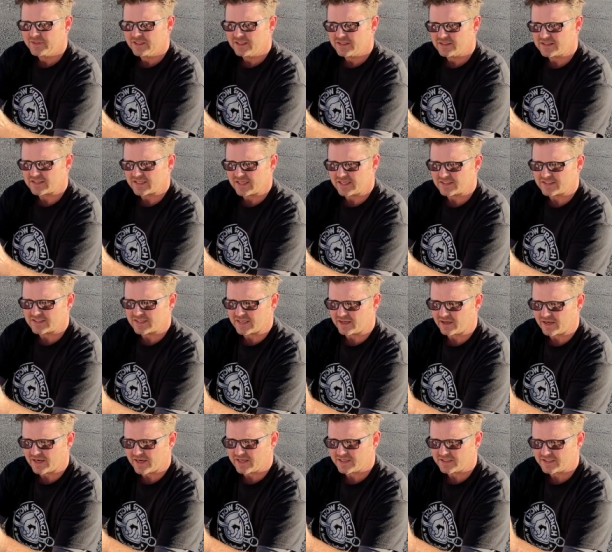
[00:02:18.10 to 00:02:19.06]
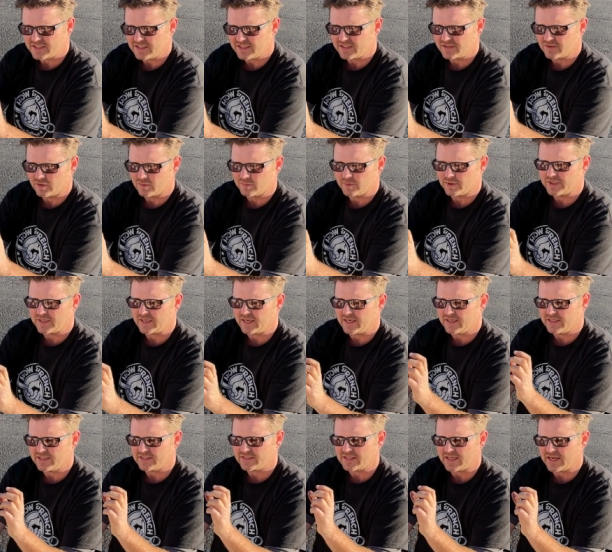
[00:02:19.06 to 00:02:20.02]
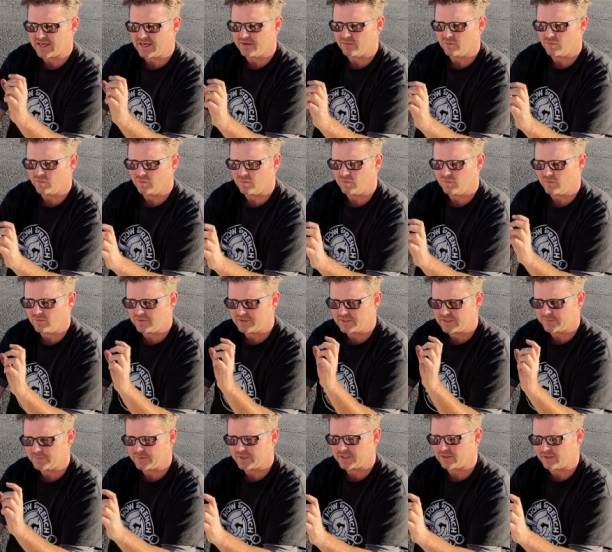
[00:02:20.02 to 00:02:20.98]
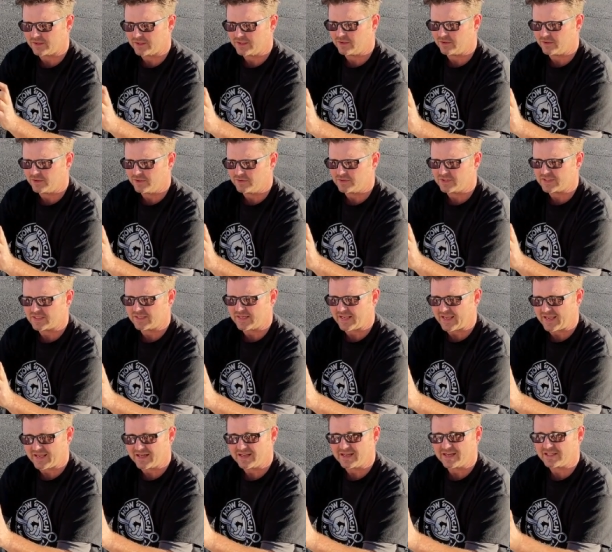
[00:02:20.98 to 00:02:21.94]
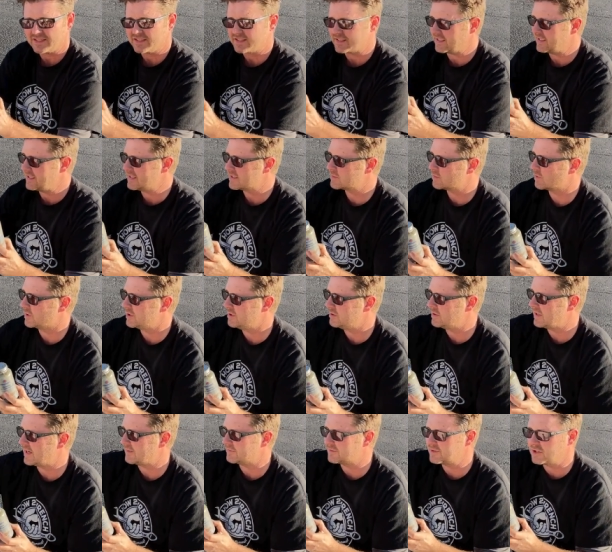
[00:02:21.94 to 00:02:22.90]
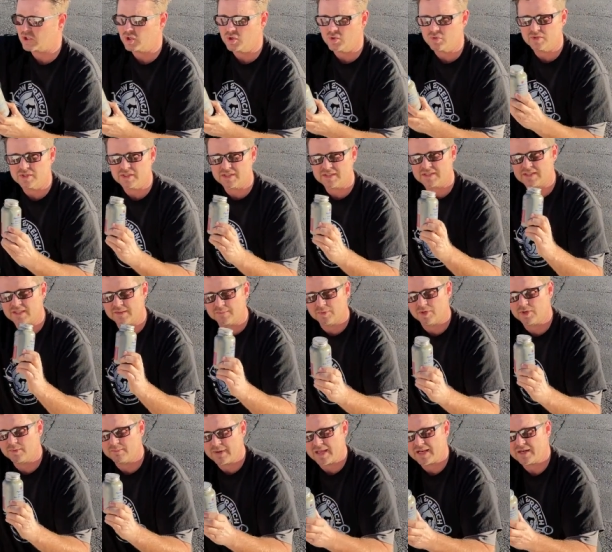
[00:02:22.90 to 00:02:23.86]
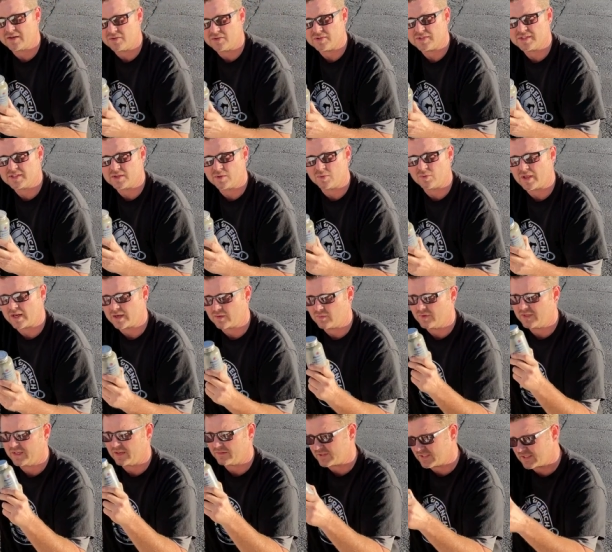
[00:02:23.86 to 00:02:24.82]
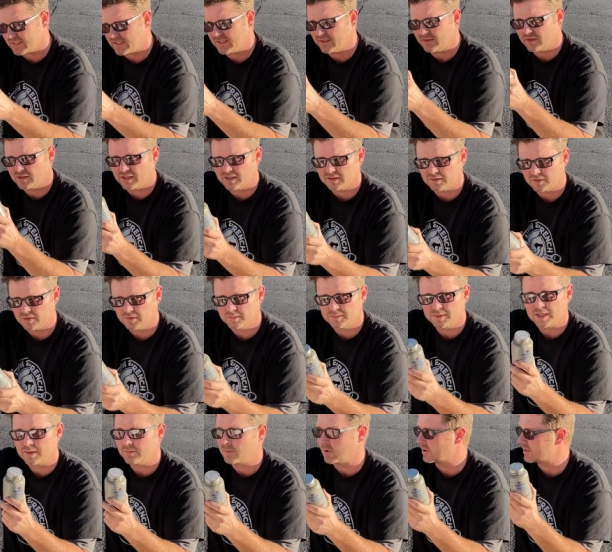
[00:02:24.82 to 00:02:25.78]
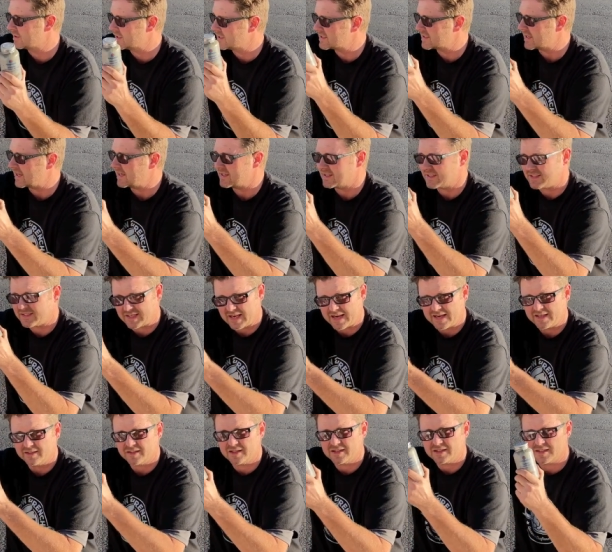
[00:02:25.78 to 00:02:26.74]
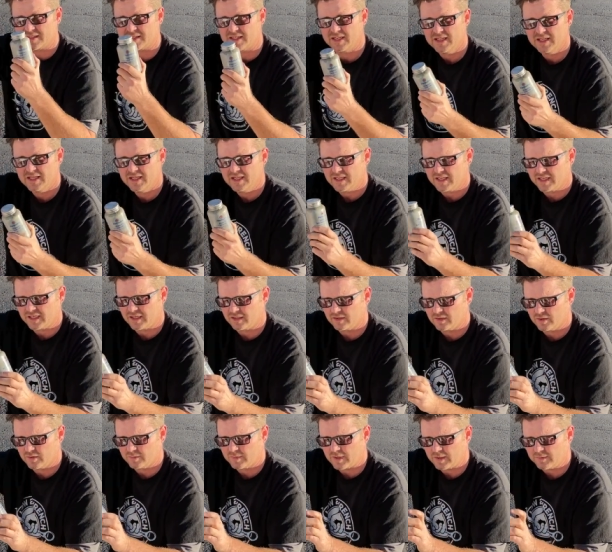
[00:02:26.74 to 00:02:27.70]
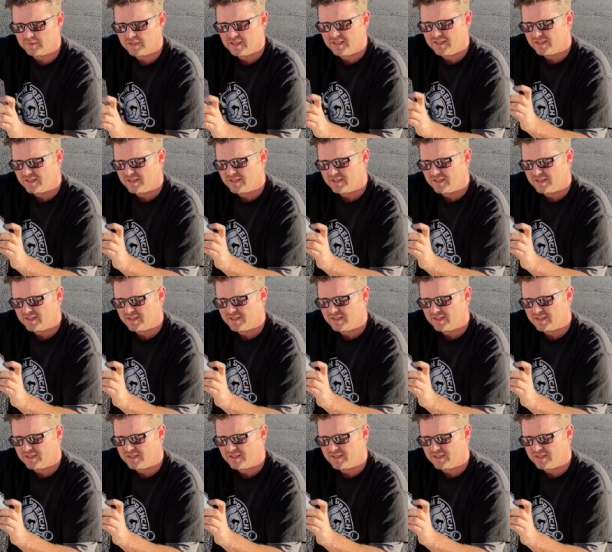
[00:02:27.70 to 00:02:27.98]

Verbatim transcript: says there, anti-seize lubricant, is that typically you're using anti-seize when you have two dissimilar metals. So like when you have steel and aluminum, or in this case, stainless and aluminum,